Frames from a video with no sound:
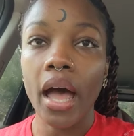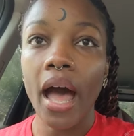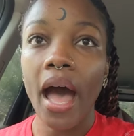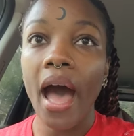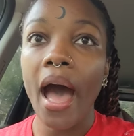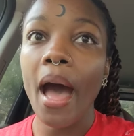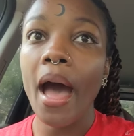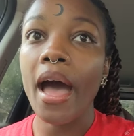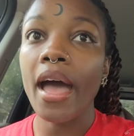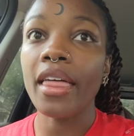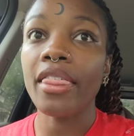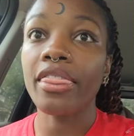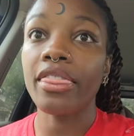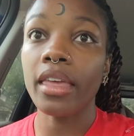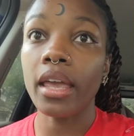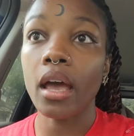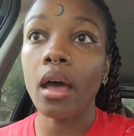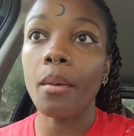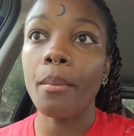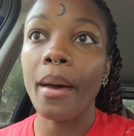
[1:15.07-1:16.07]
I
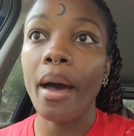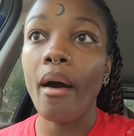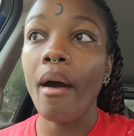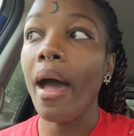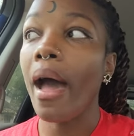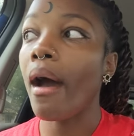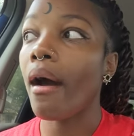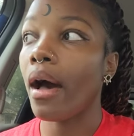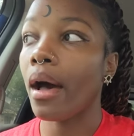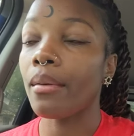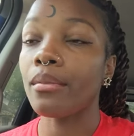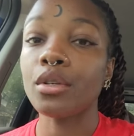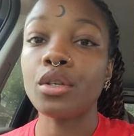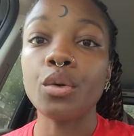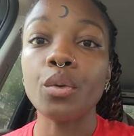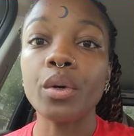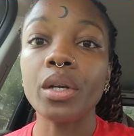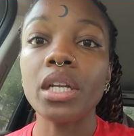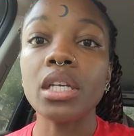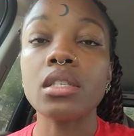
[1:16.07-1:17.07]
think about how I'm
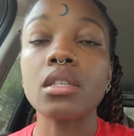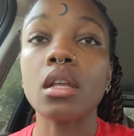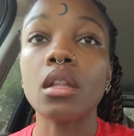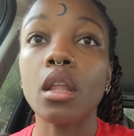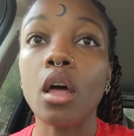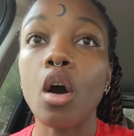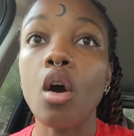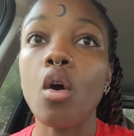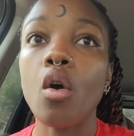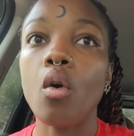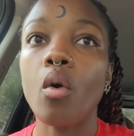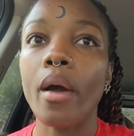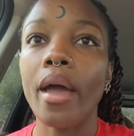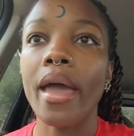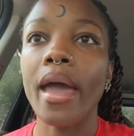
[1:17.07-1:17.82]
doing this alone